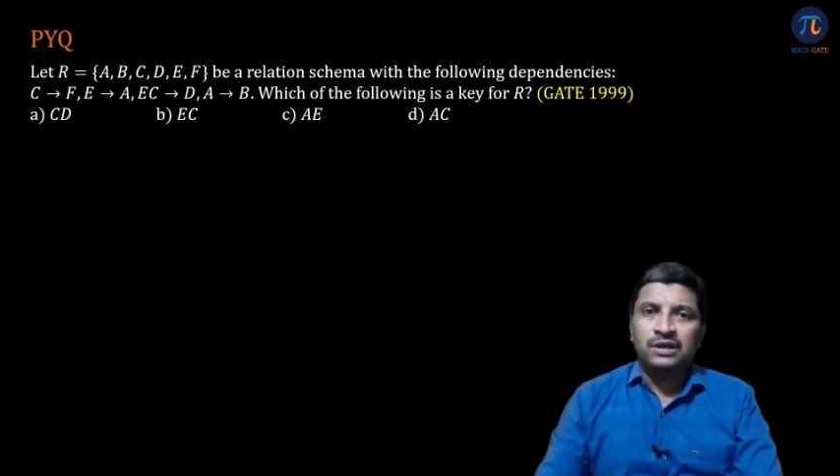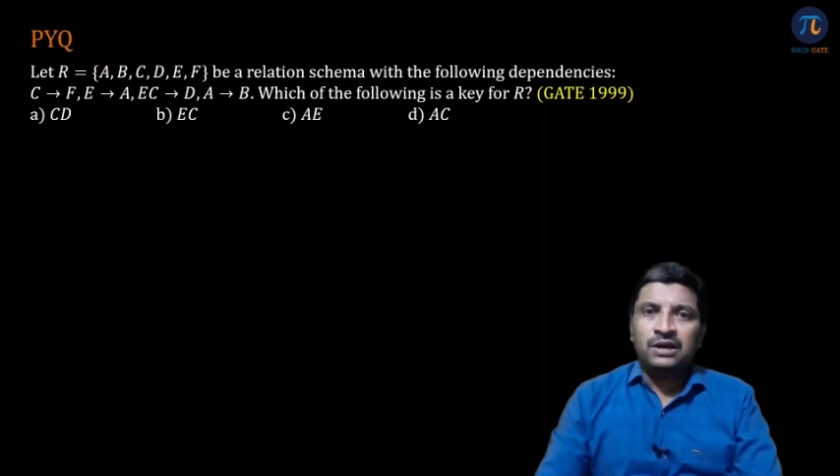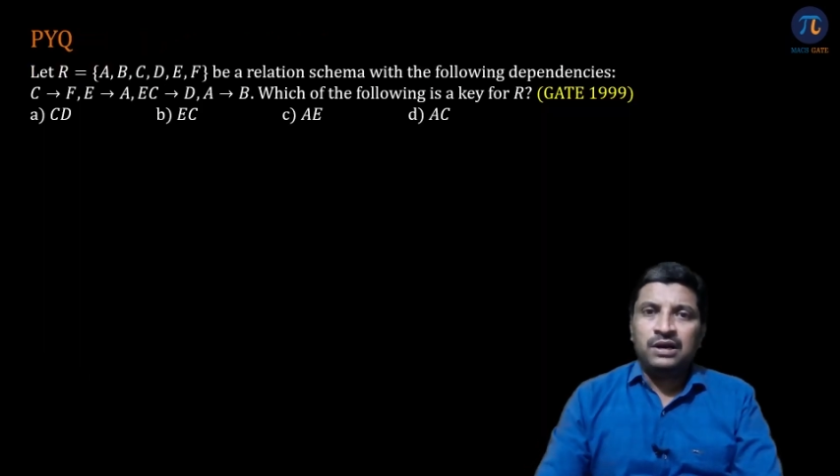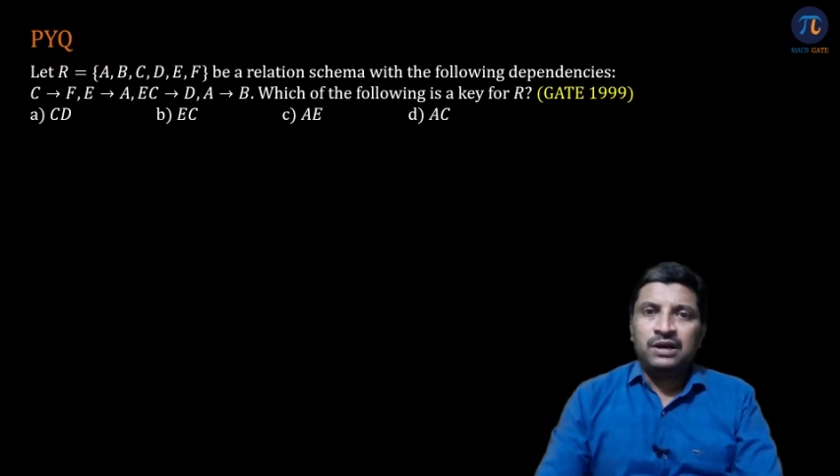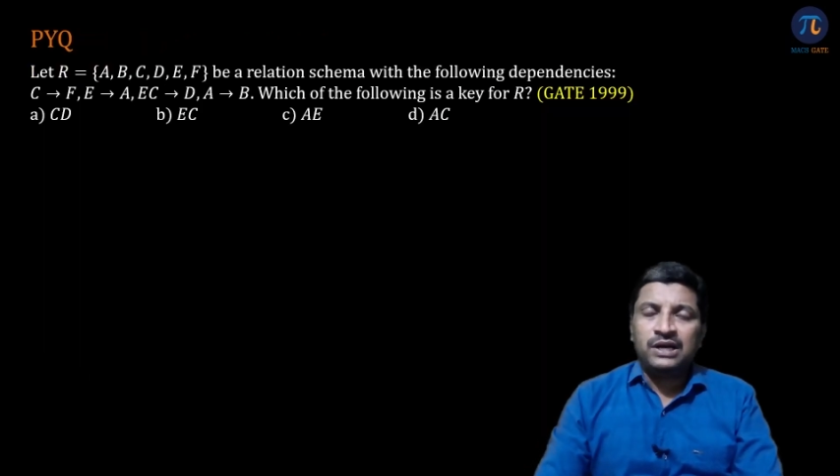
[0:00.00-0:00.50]

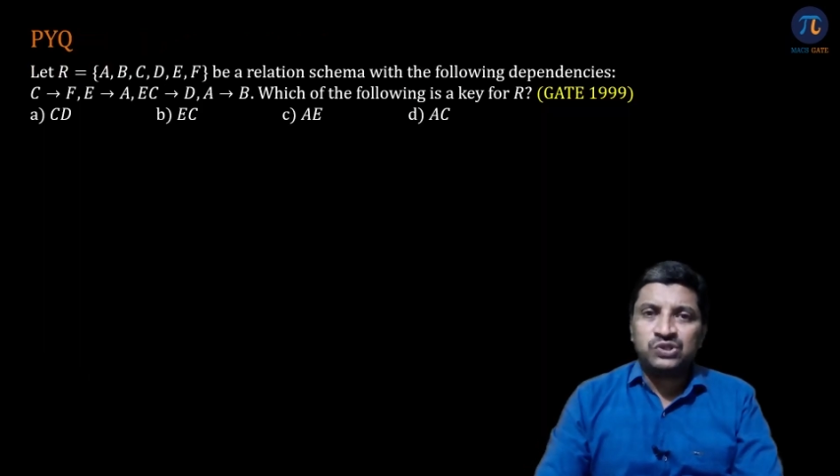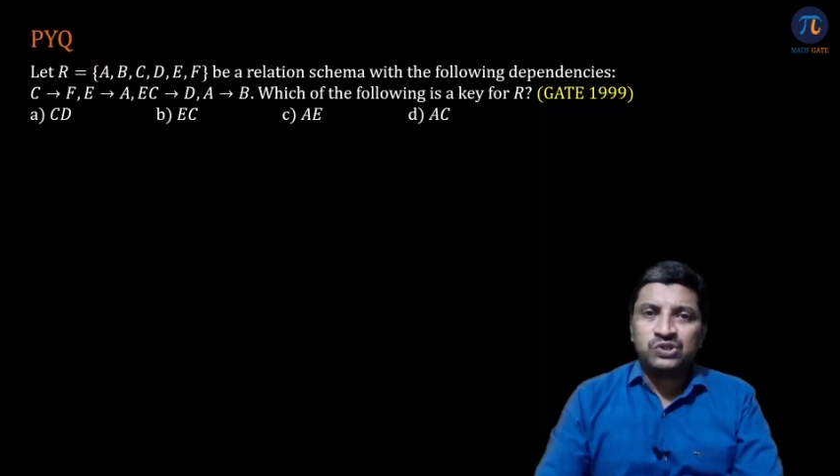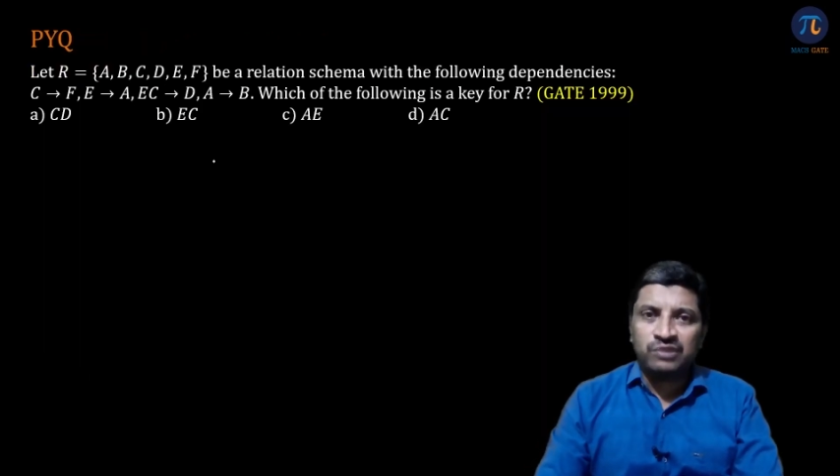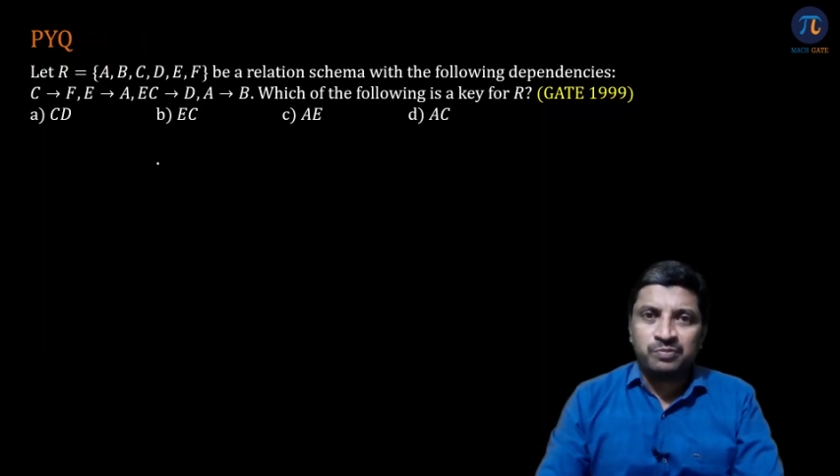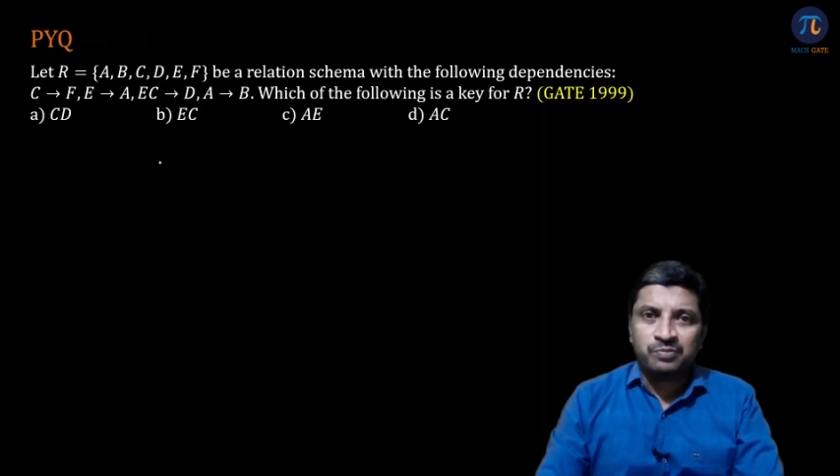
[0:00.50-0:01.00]
Let us do
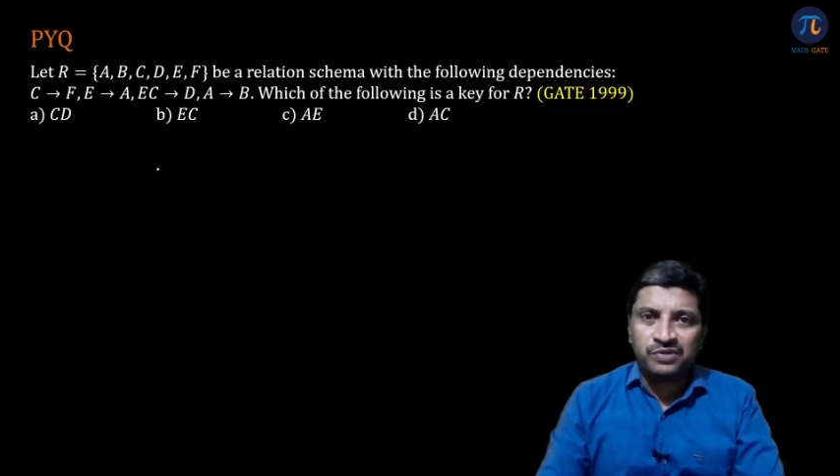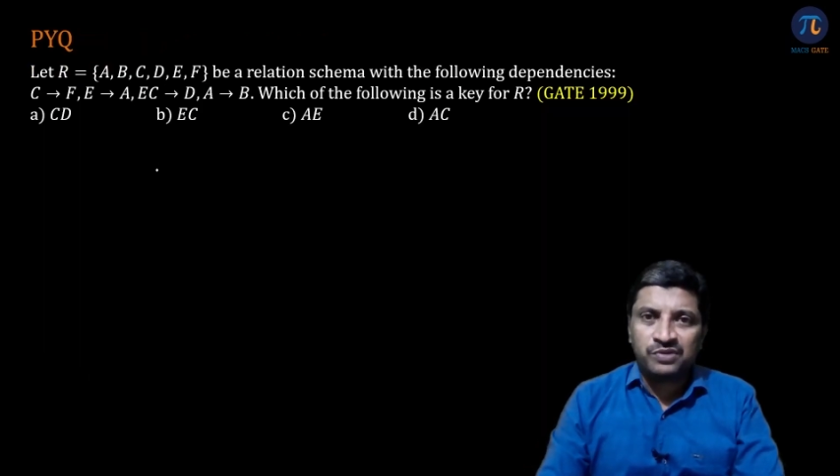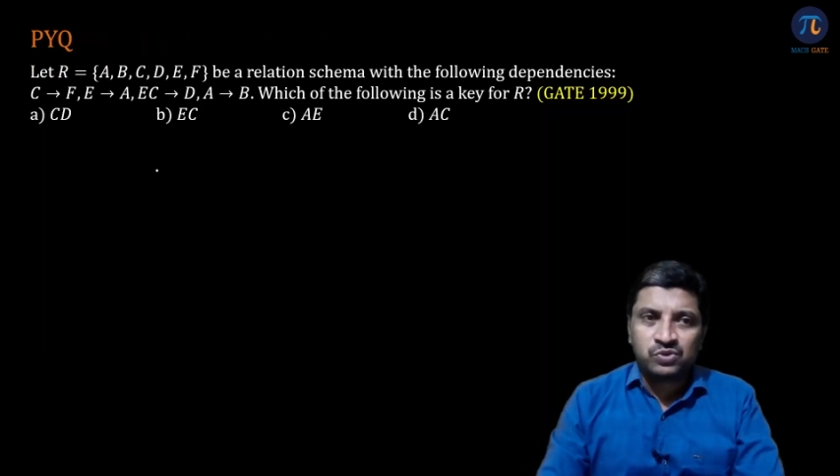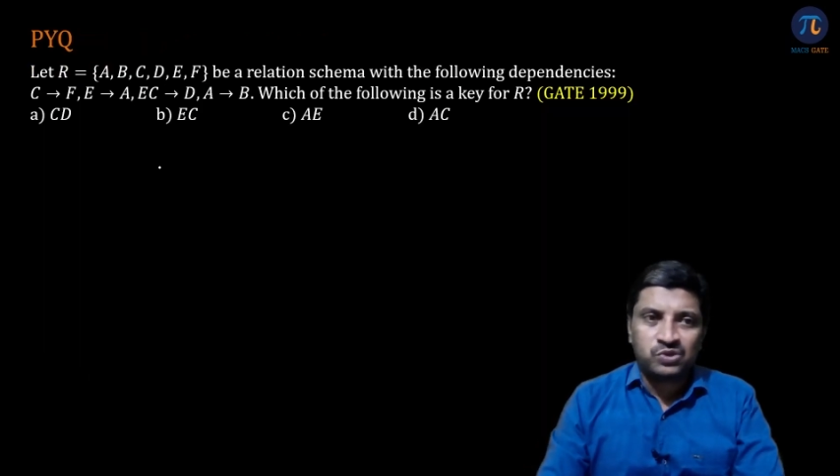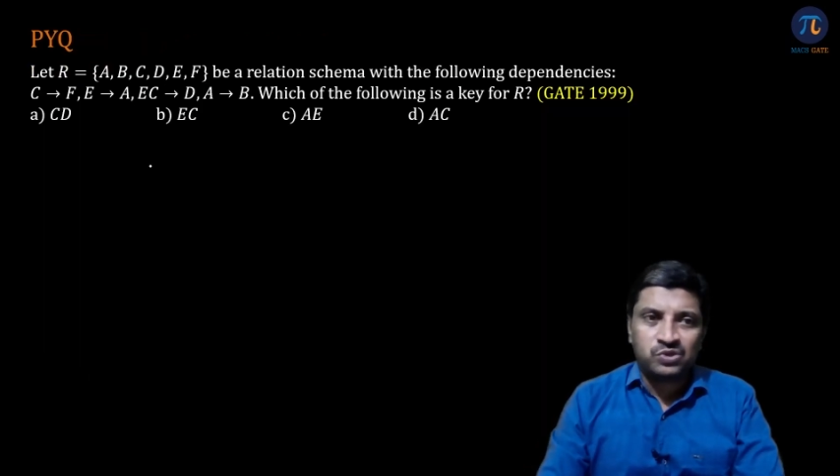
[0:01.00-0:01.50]
one previous
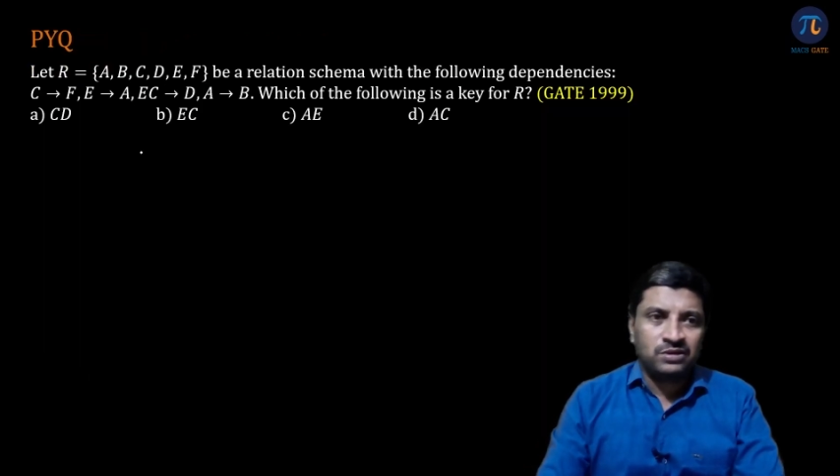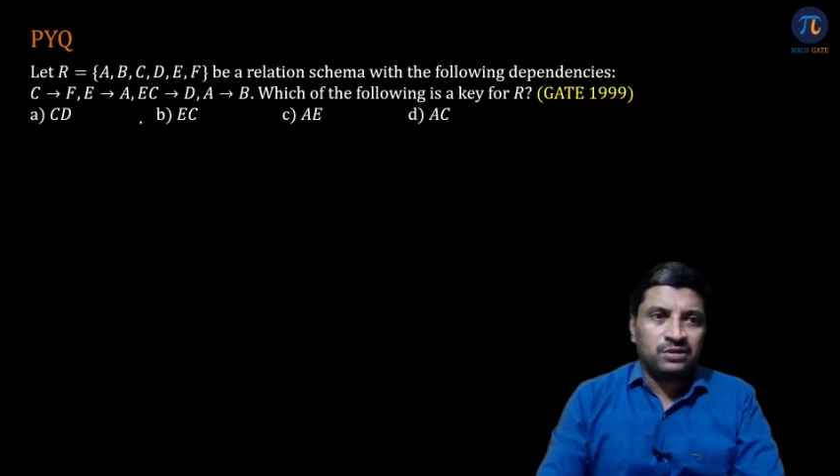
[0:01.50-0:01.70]
question.